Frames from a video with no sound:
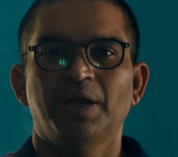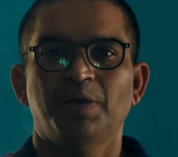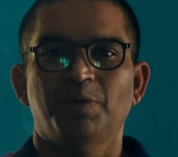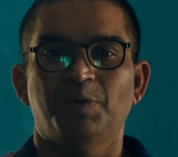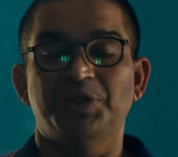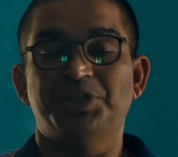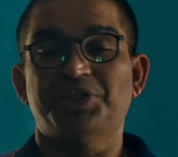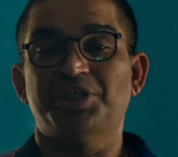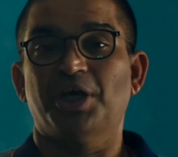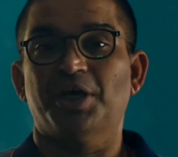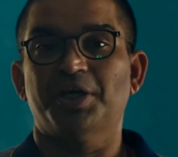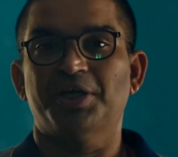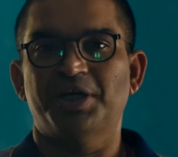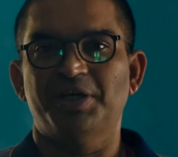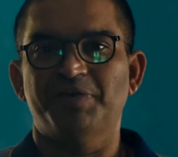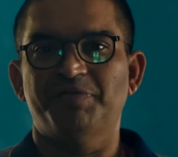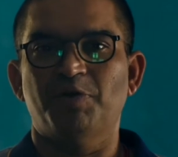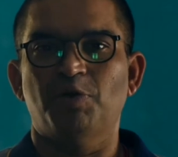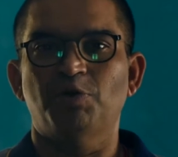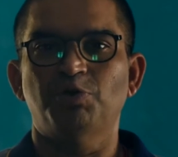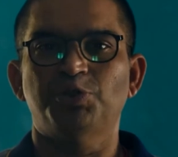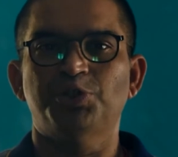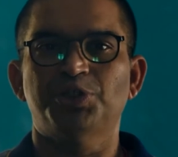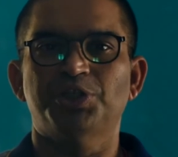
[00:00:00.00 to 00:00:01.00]
which are
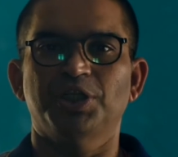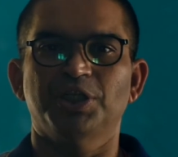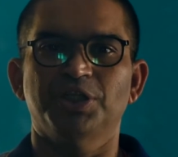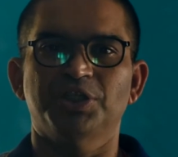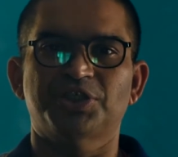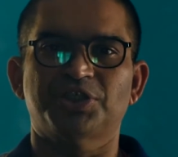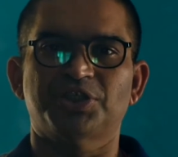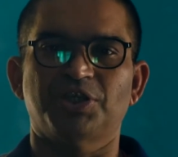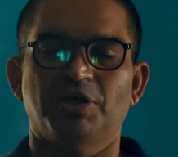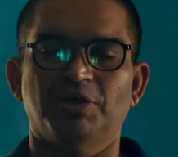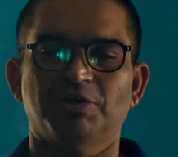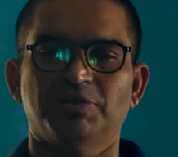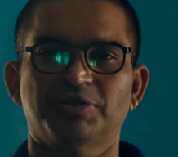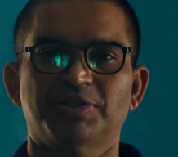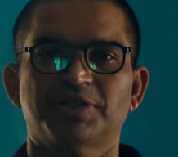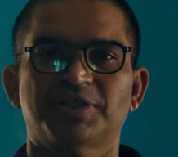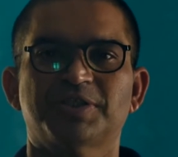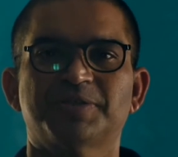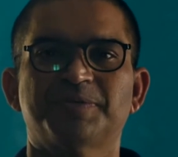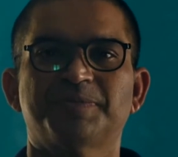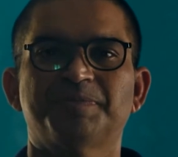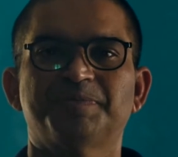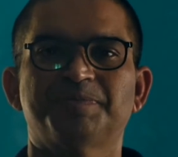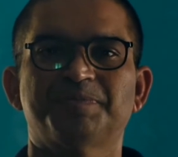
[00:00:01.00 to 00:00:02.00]
devotional
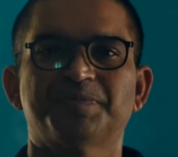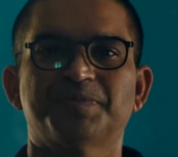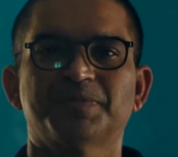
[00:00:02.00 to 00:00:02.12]
songs.